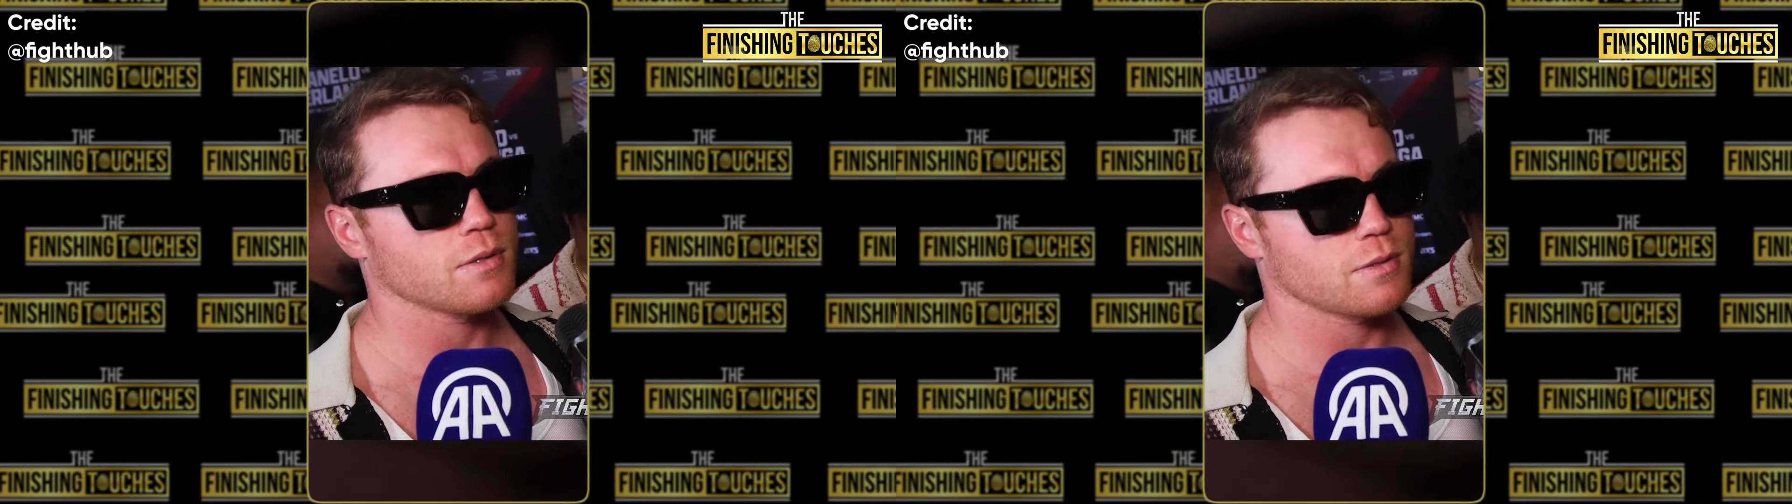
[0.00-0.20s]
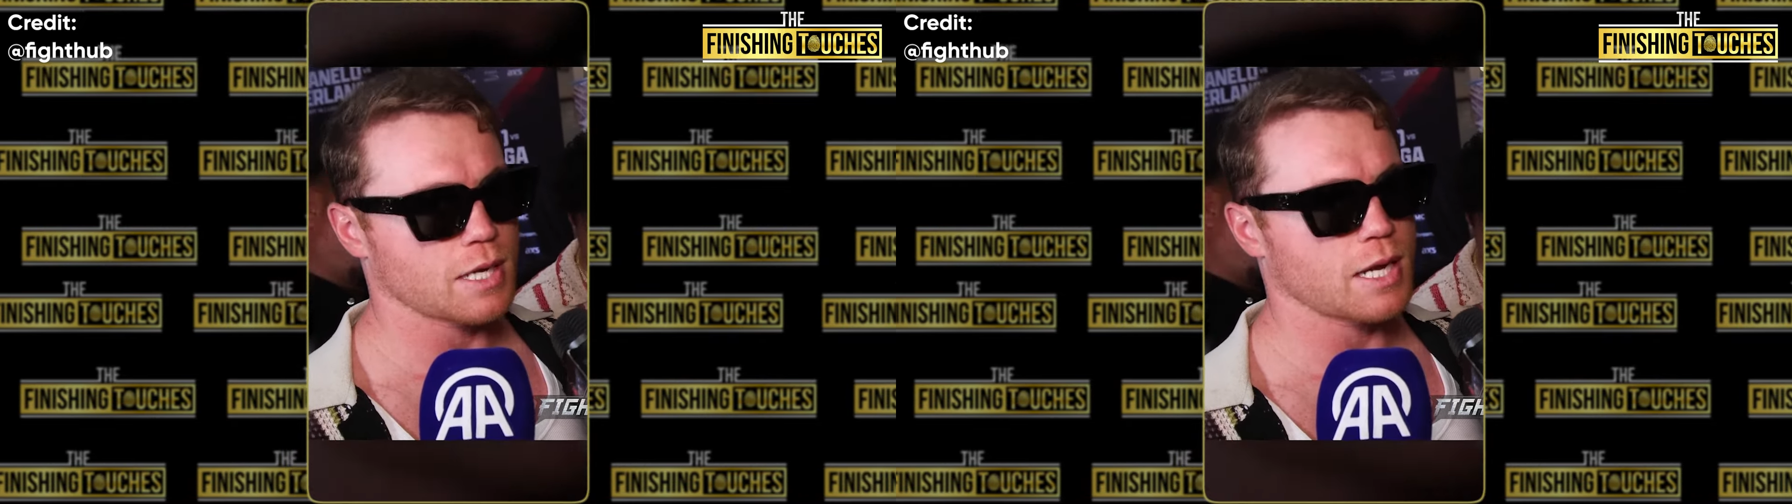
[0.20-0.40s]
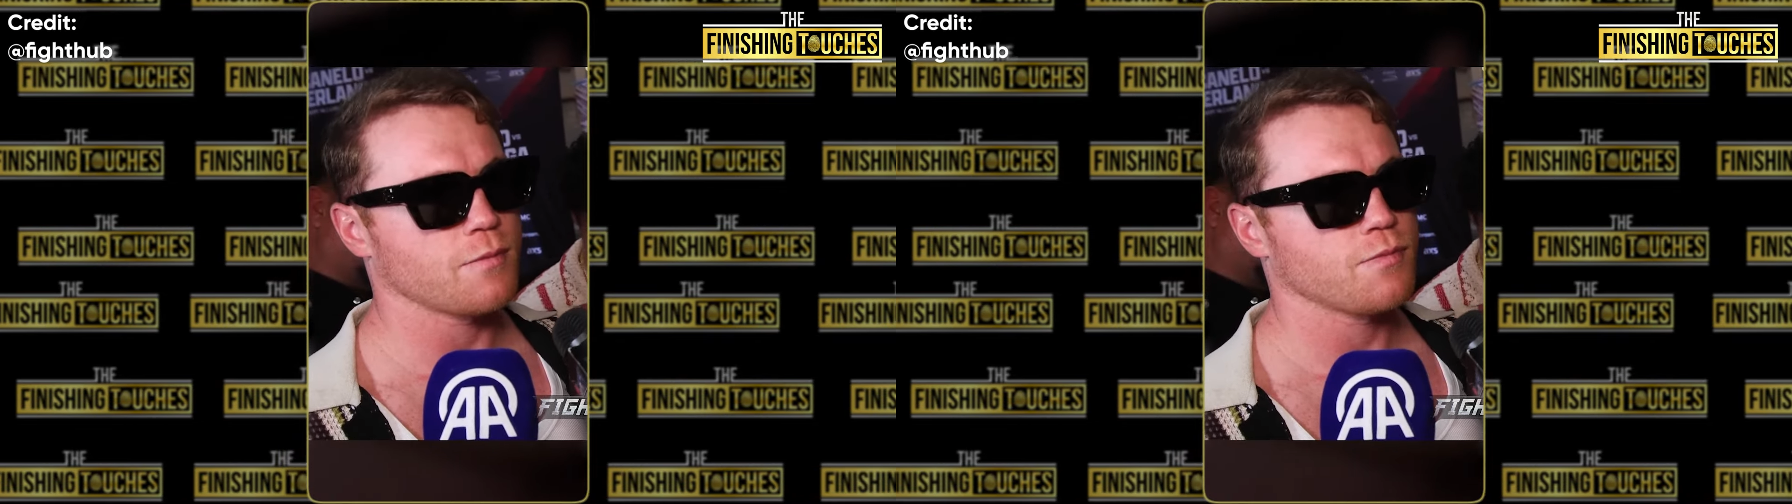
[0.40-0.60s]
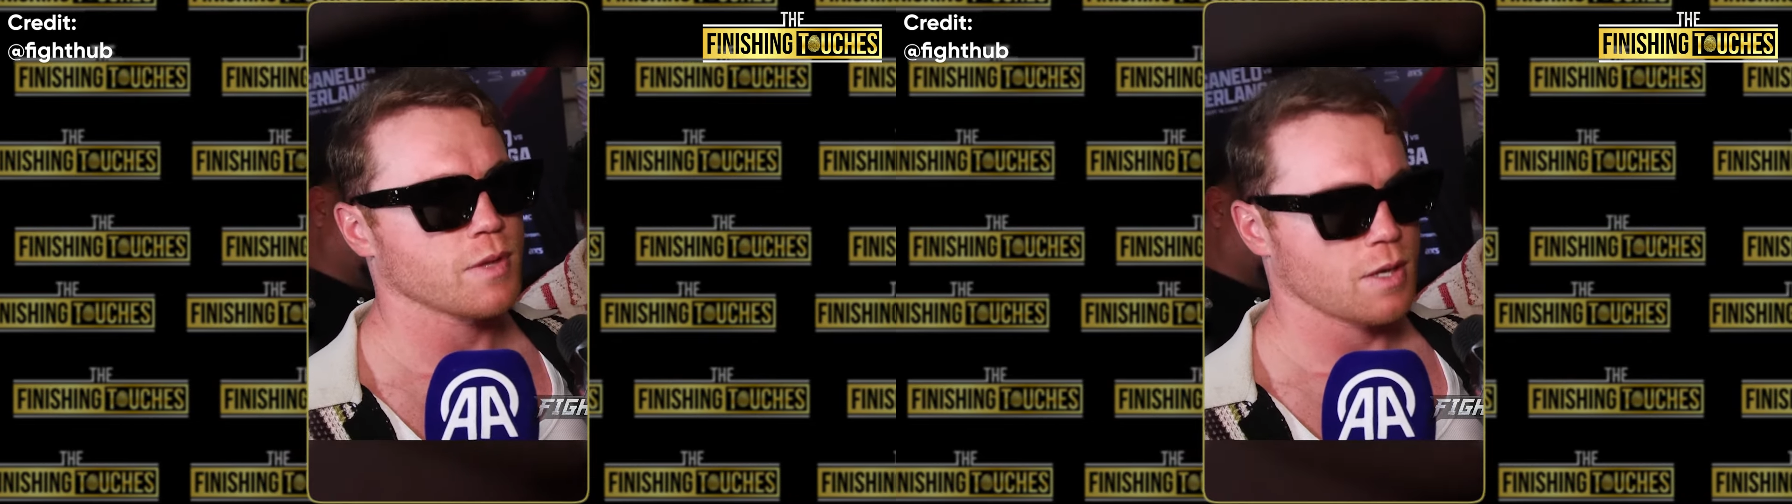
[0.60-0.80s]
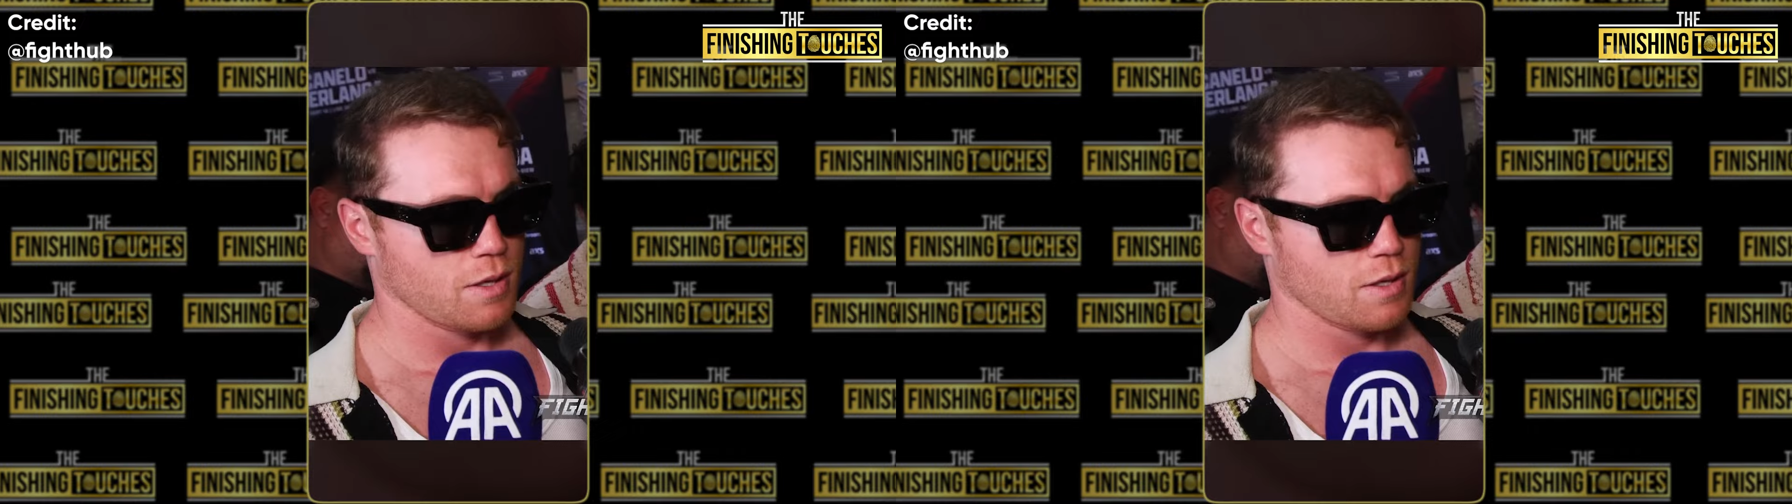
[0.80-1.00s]
Yeah.
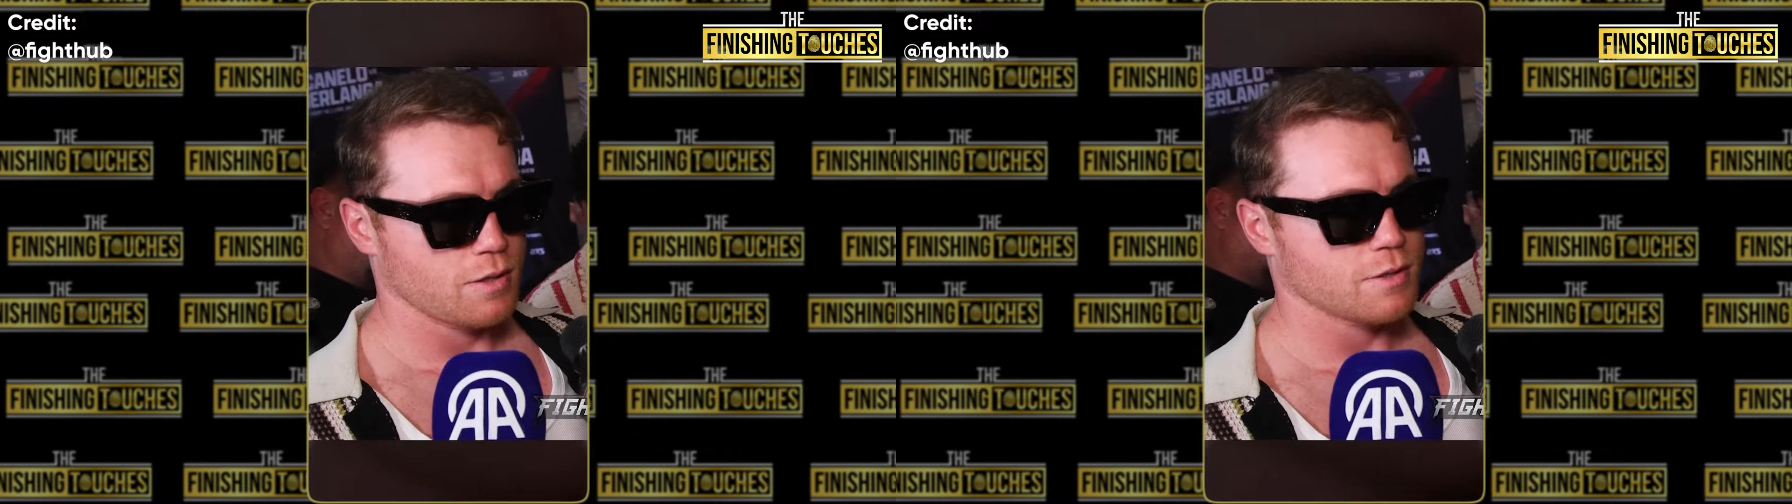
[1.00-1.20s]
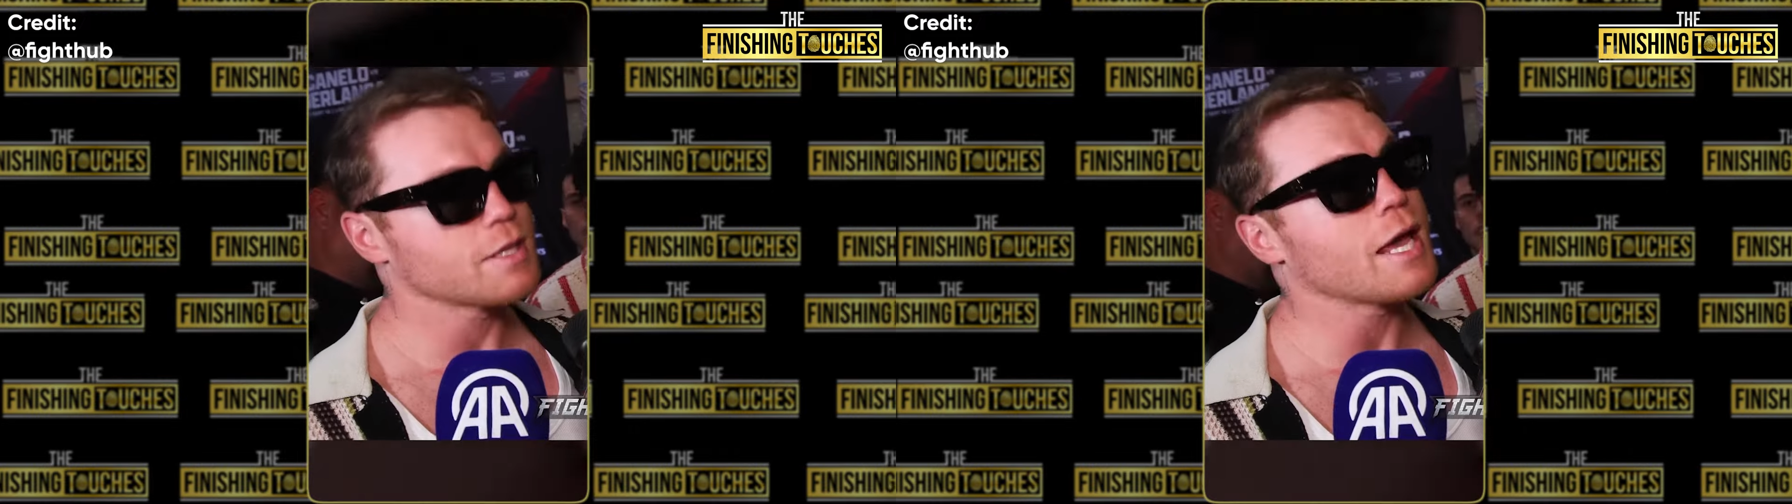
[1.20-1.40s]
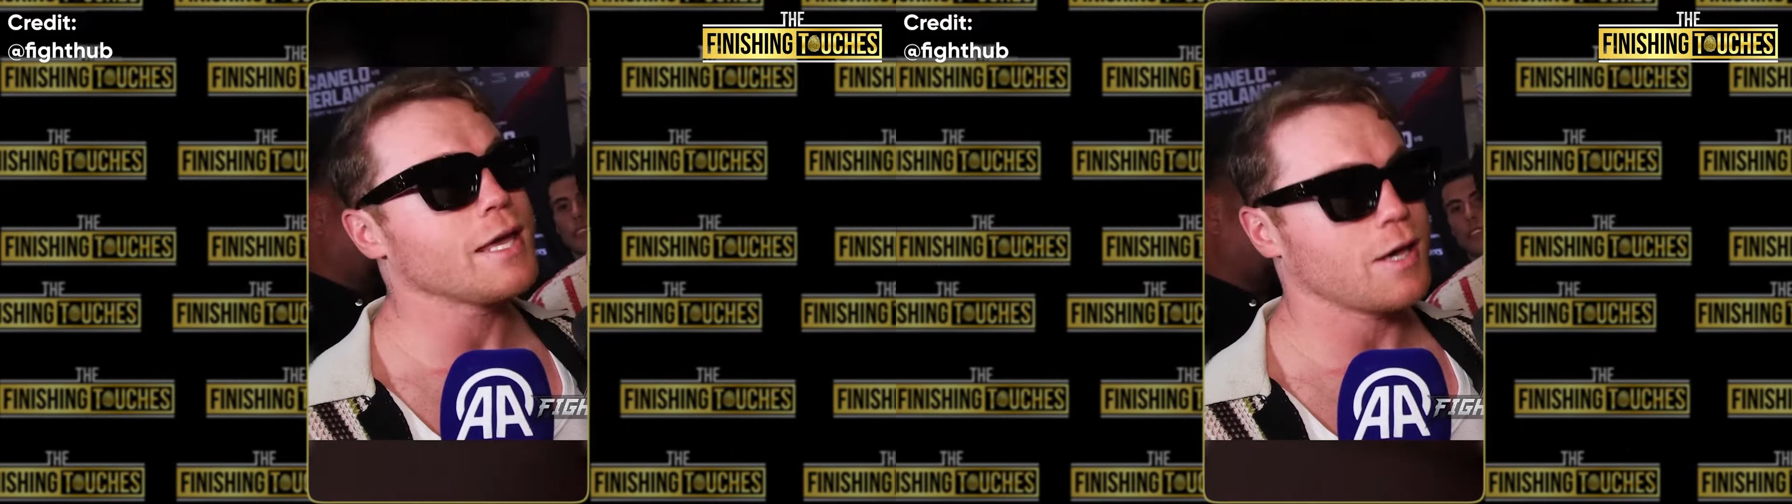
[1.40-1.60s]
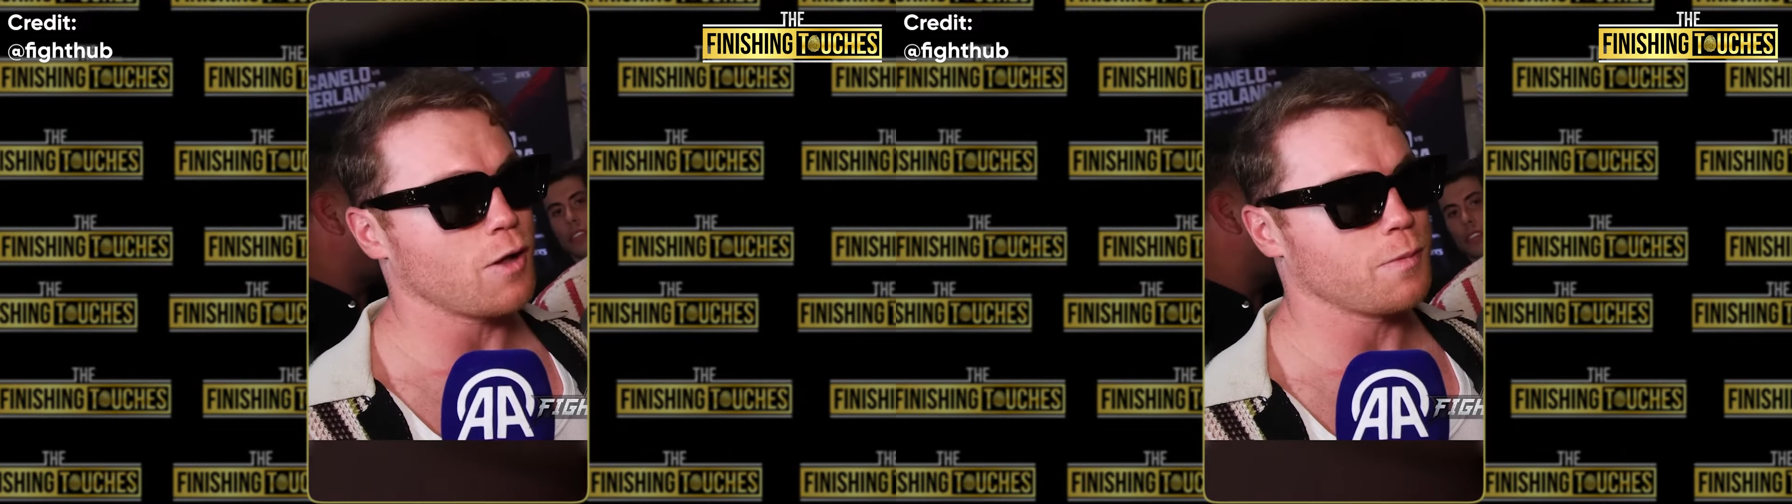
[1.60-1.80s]
They